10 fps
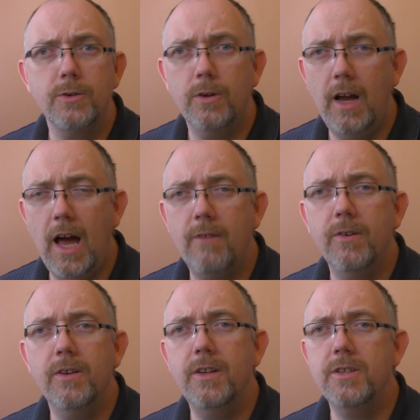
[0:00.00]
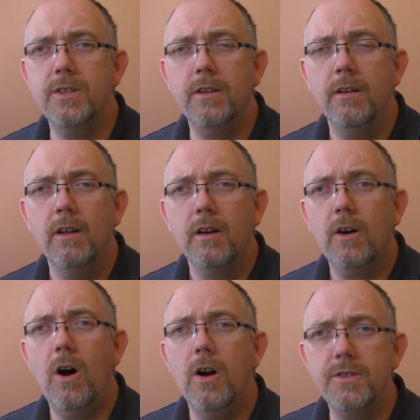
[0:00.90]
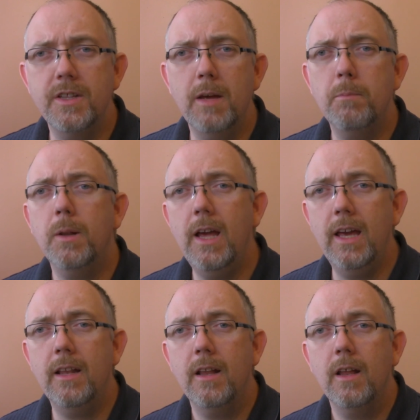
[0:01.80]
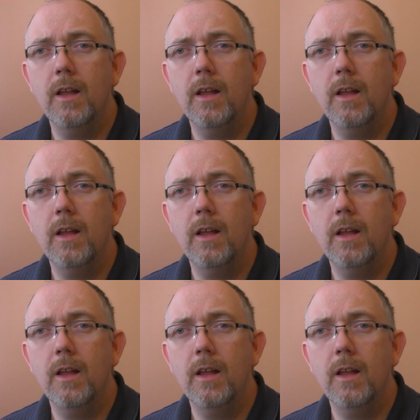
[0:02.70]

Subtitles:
or alpha edition cards and they play it.